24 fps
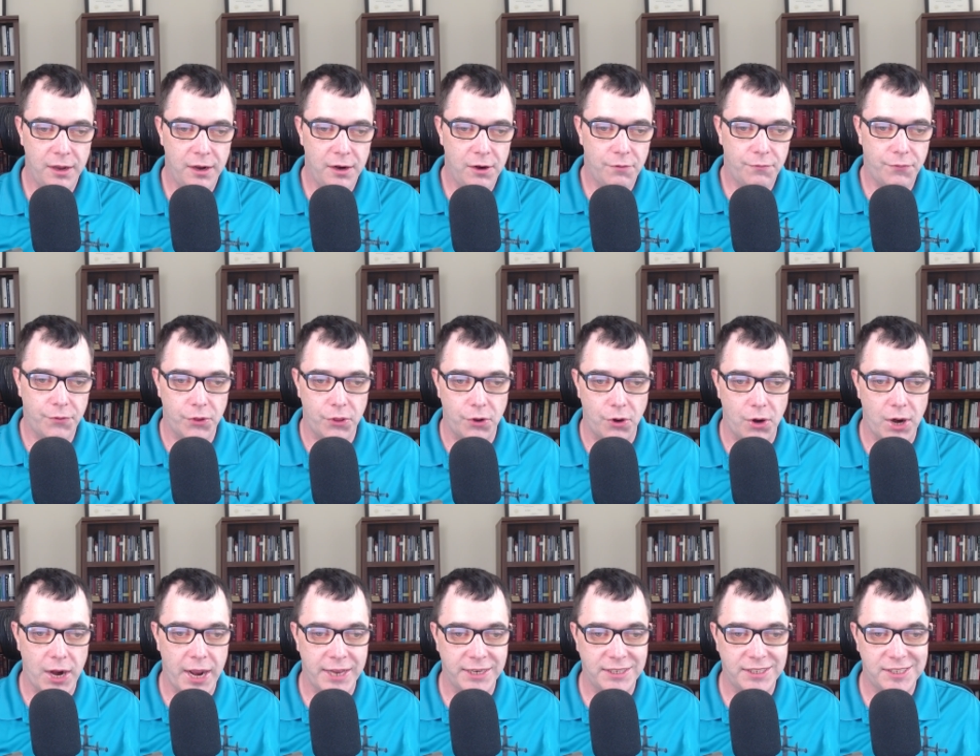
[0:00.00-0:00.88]
Further,
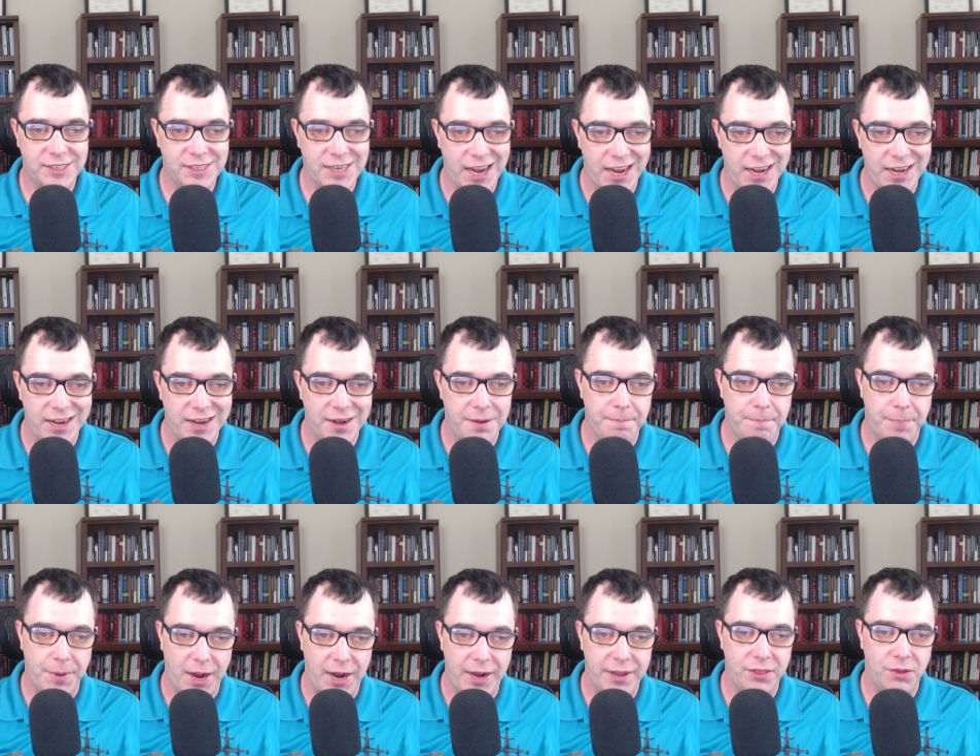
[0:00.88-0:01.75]
as stated
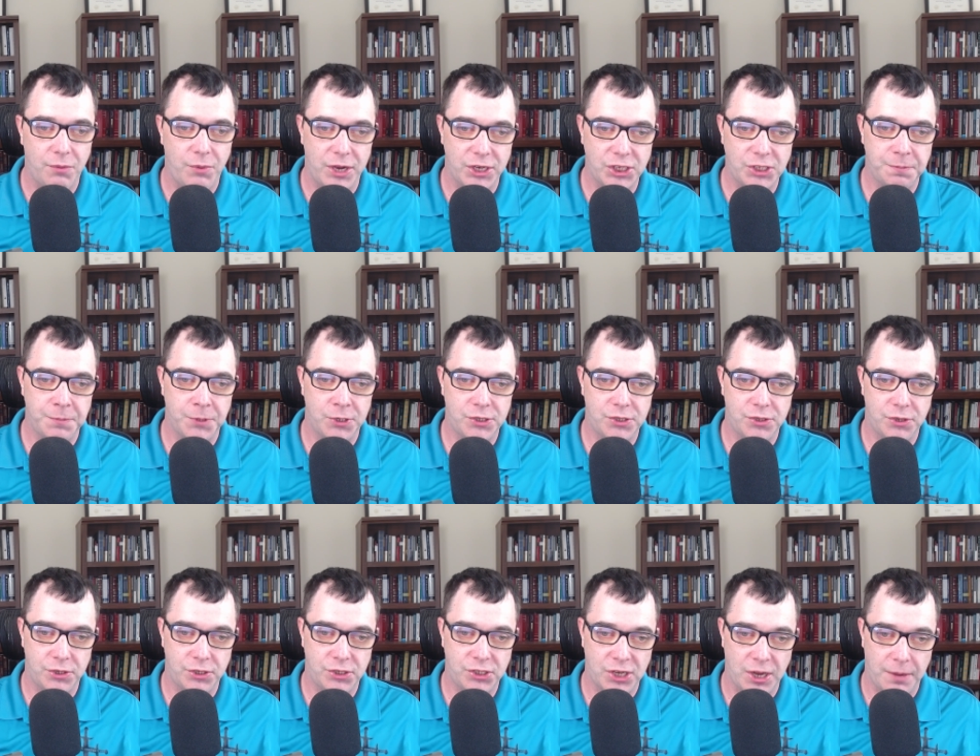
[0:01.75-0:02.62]
by the
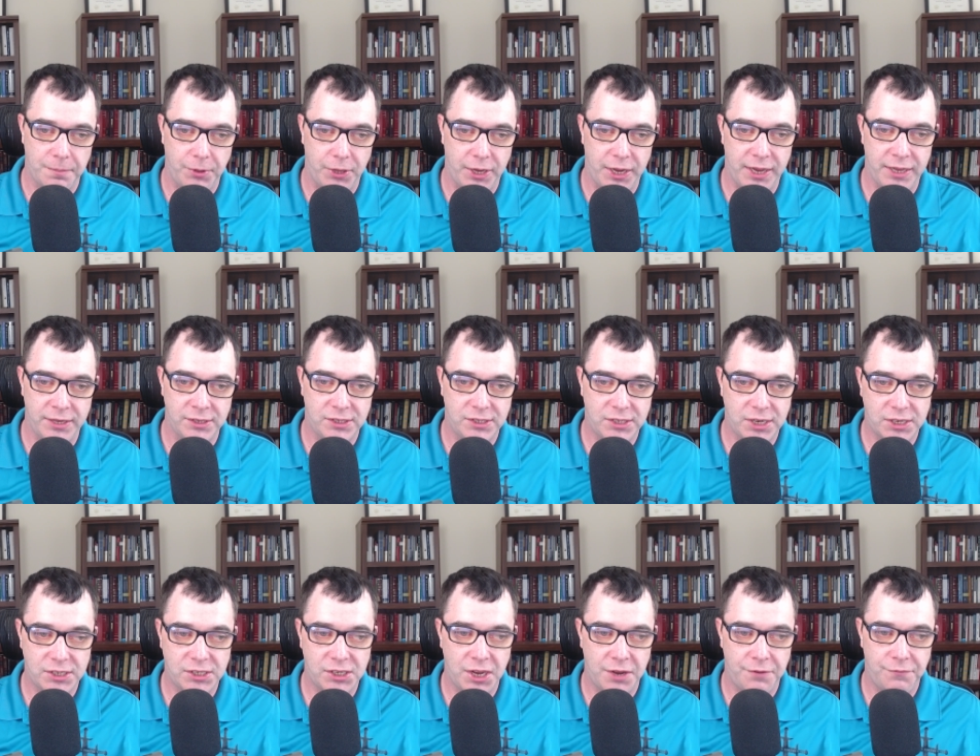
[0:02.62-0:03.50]
Westminster Assembly in
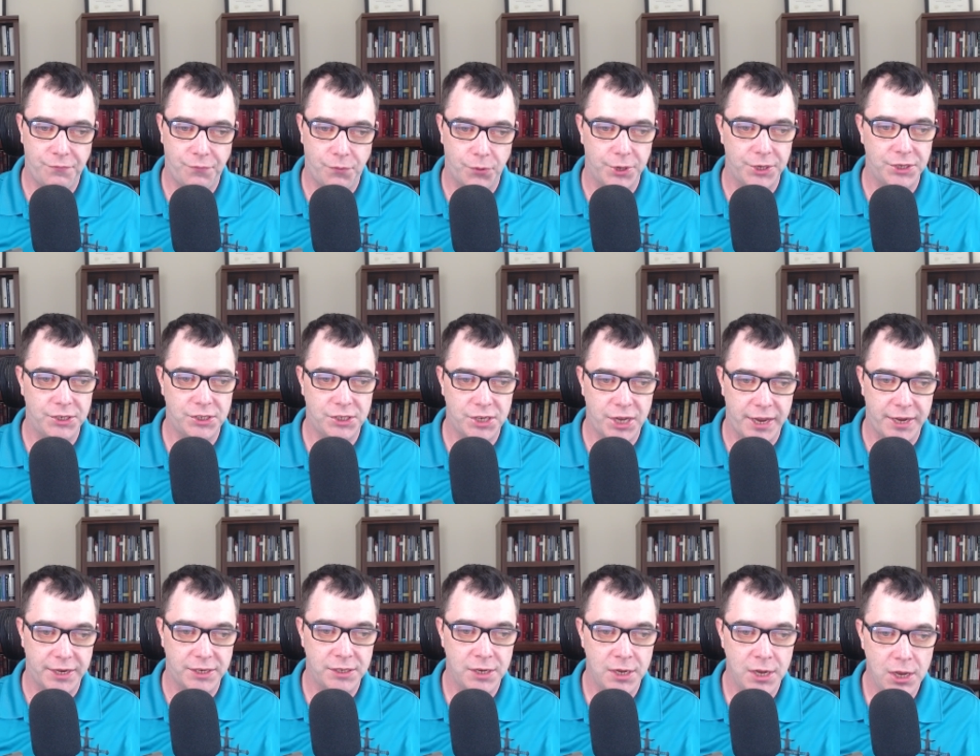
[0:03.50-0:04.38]
sixteen
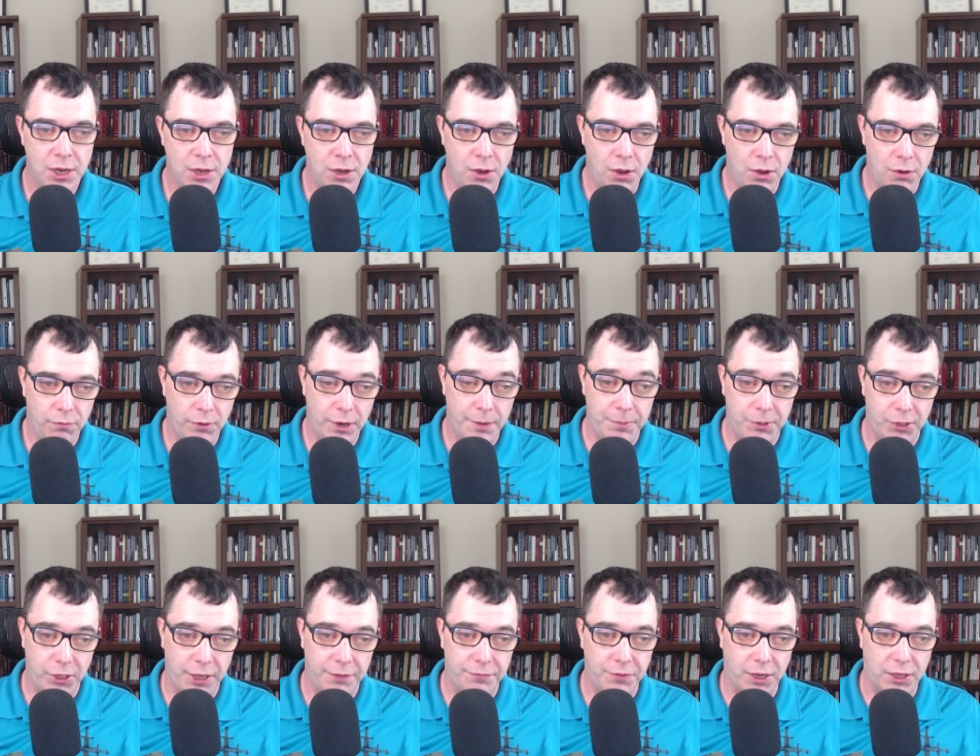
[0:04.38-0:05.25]
forty-six, we
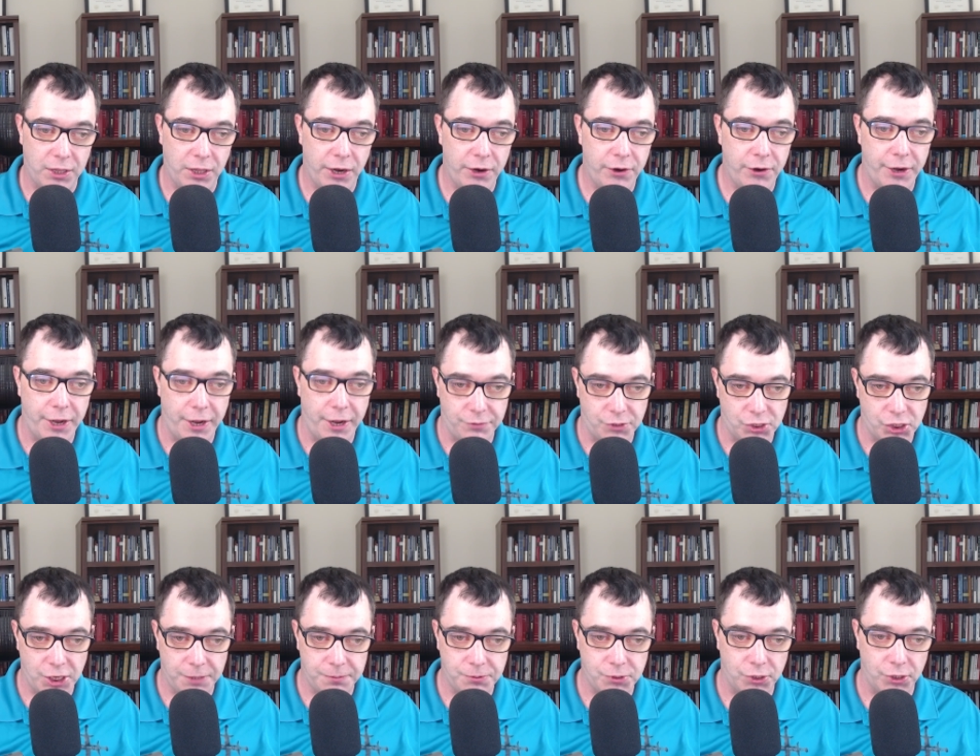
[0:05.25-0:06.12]
believe the clarity of
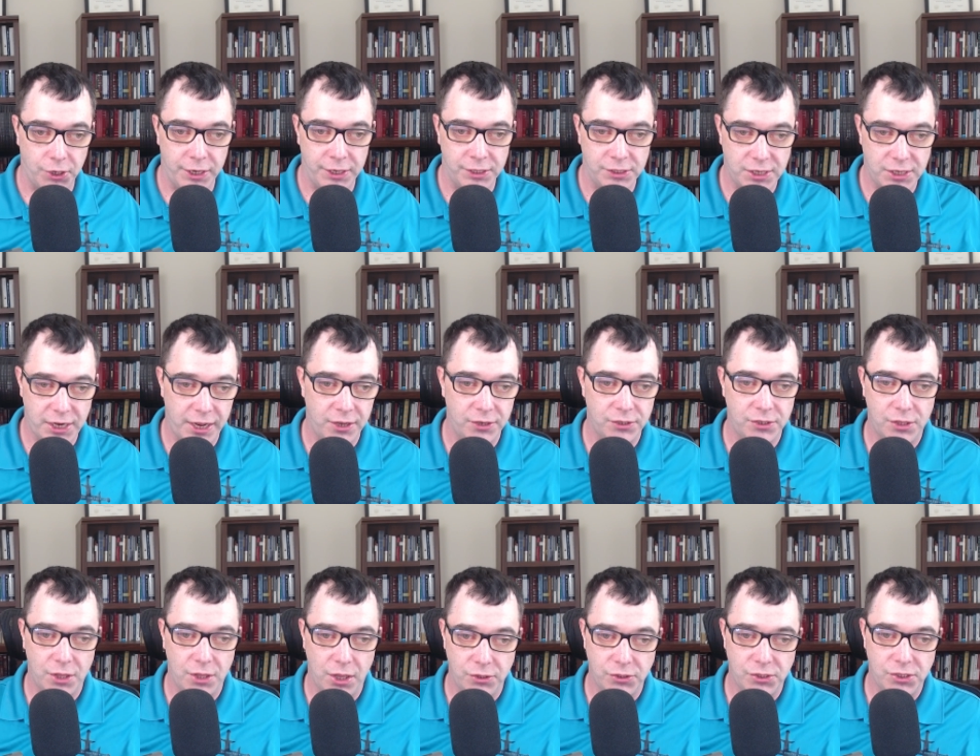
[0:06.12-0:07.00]
Scripture entails
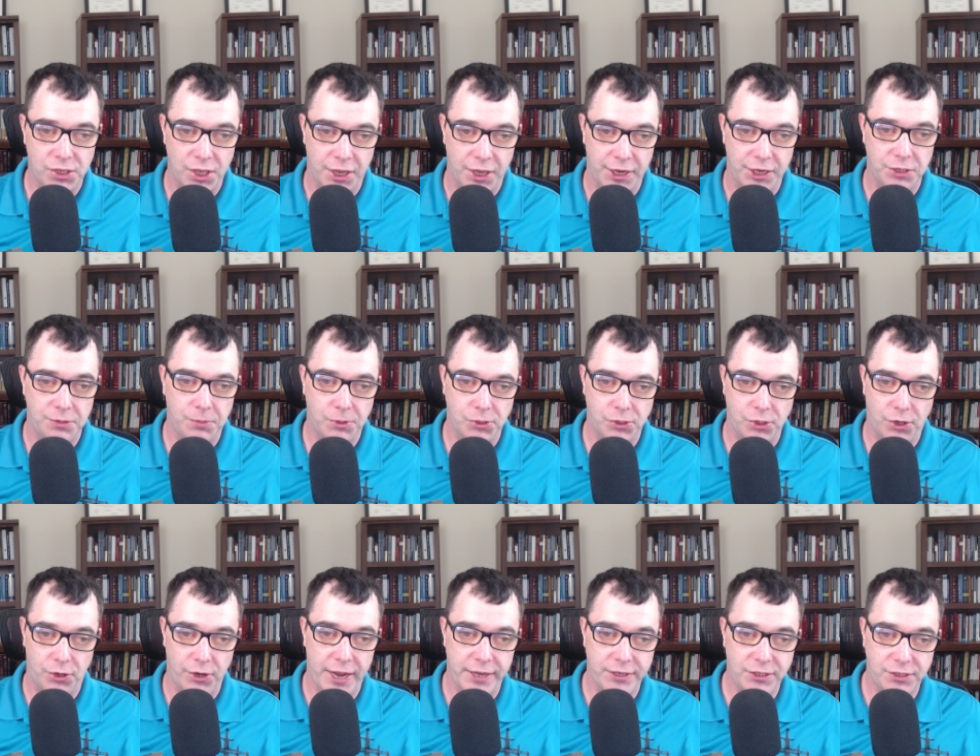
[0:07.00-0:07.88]
those things which are
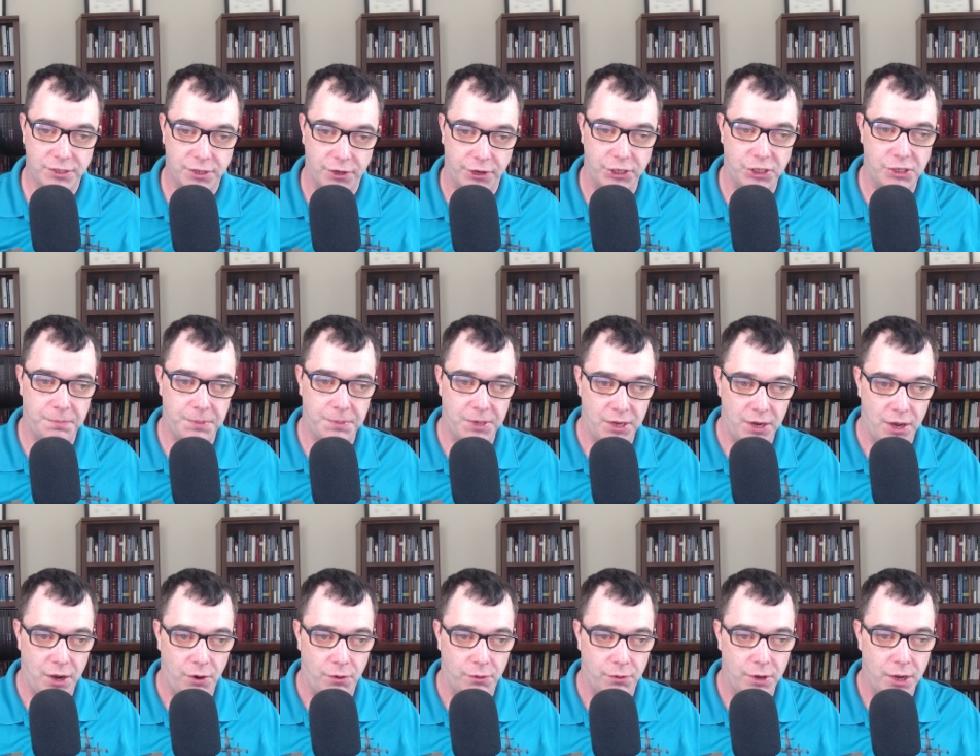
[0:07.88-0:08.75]
necessary to be
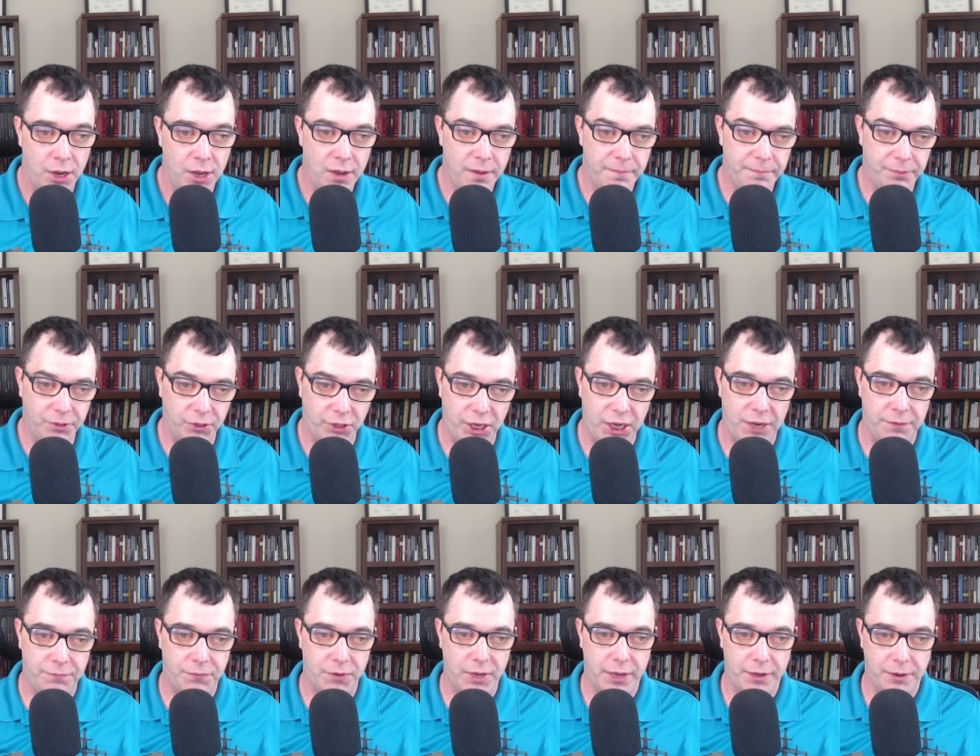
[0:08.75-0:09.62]
known,
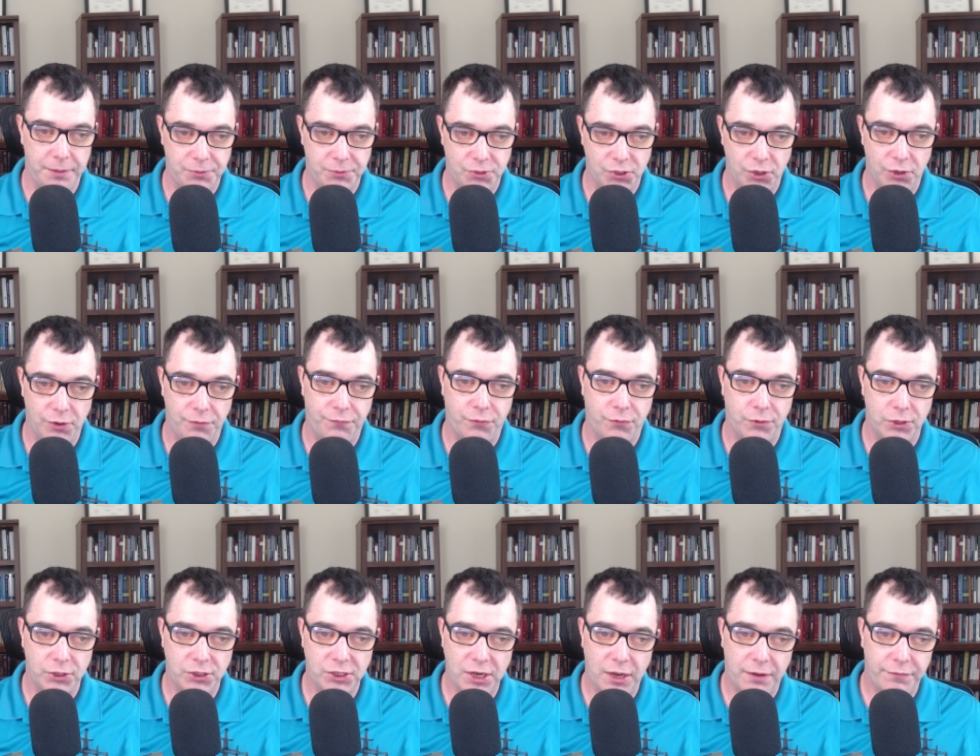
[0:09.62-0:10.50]
believed, and observed
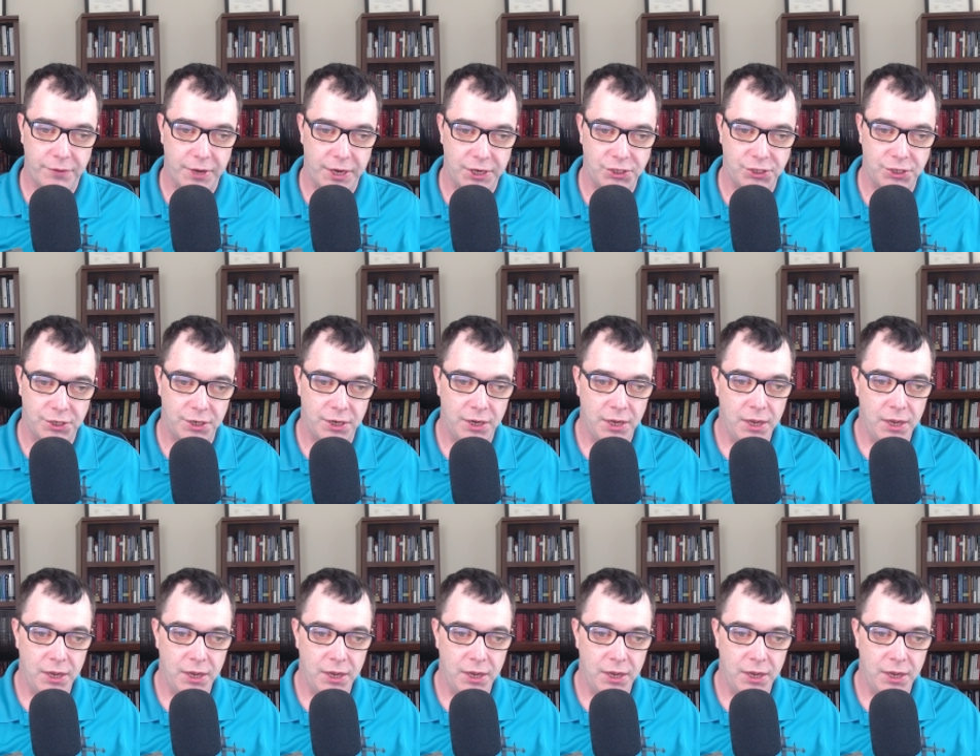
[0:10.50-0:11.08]
for salvation